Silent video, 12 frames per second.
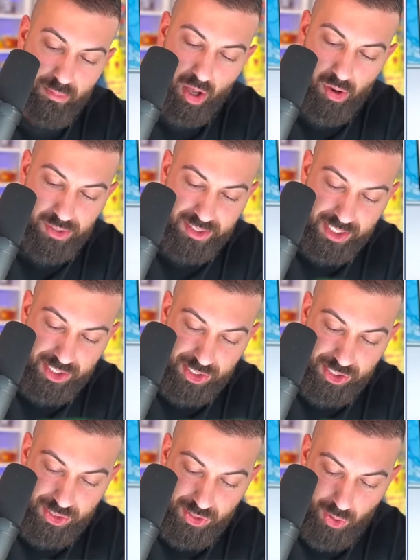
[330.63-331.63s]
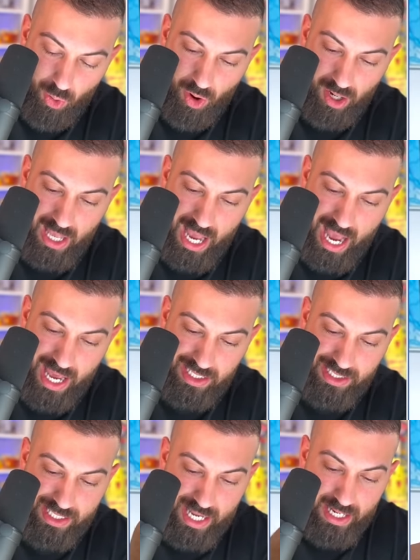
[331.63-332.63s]
Oh, it's a
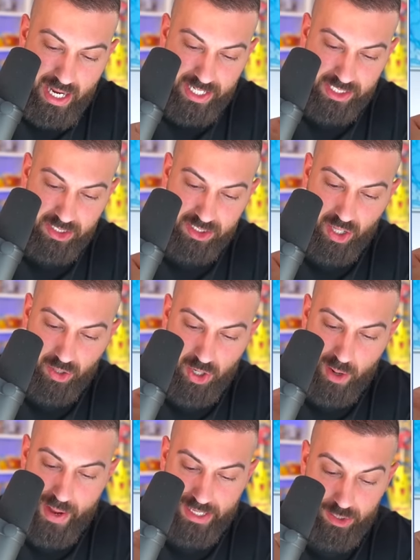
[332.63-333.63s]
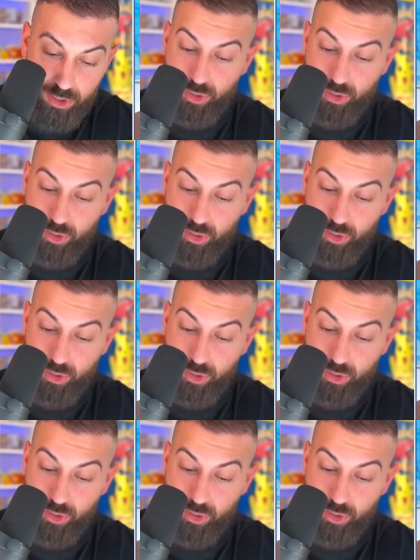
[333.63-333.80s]
Snorlax. And actually, there's another card back there.